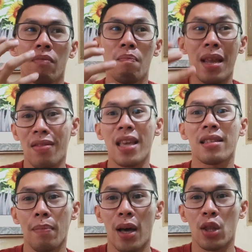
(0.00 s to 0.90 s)
many
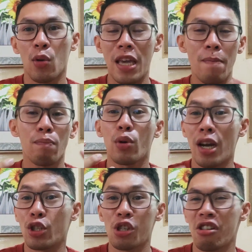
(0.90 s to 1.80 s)
things about you.
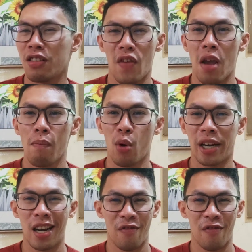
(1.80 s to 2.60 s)
Impression is very important.